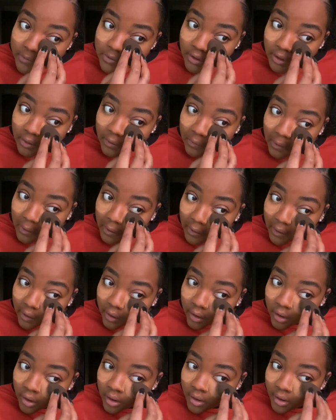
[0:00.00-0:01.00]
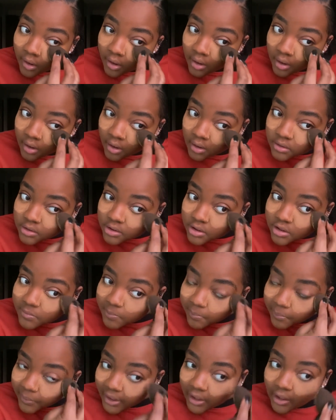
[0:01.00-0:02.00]
and like
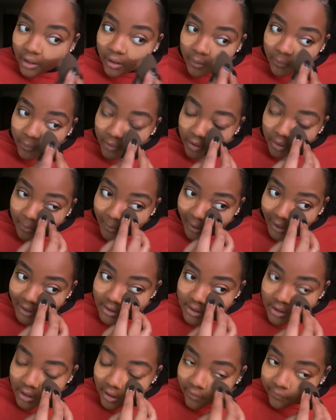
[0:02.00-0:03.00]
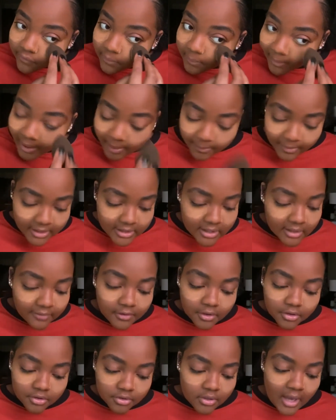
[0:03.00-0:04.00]
just be with myself and by myself.
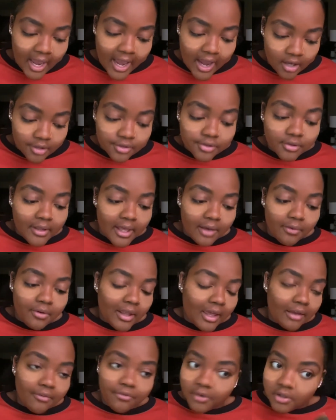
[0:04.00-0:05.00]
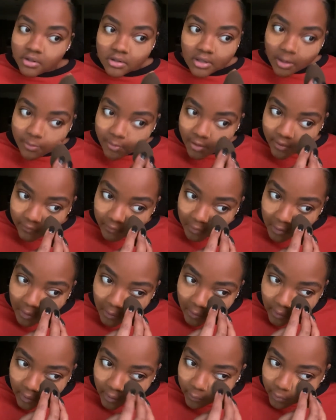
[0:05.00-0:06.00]
I also like when like friends come
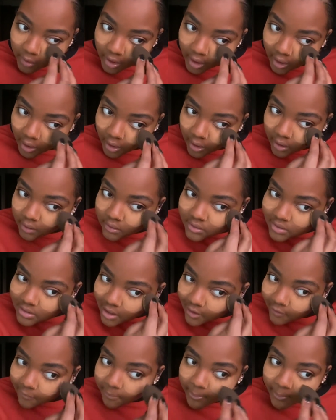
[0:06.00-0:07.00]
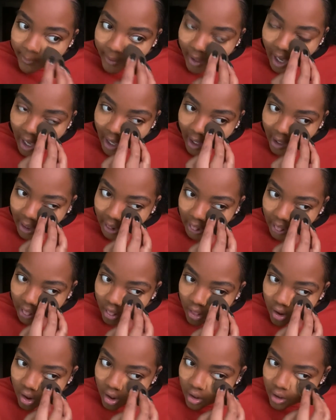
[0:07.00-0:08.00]
over and we hang out and stuff, but I
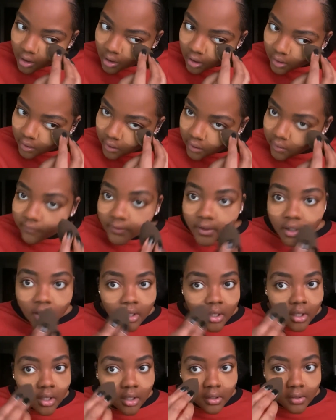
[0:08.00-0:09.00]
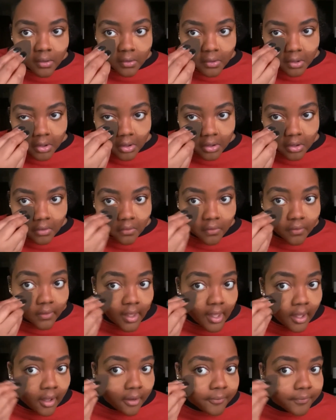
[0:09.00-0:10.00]
love to do
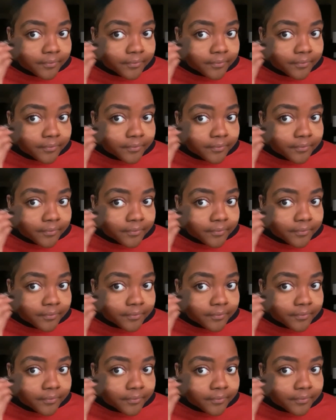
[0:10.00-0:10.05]
that.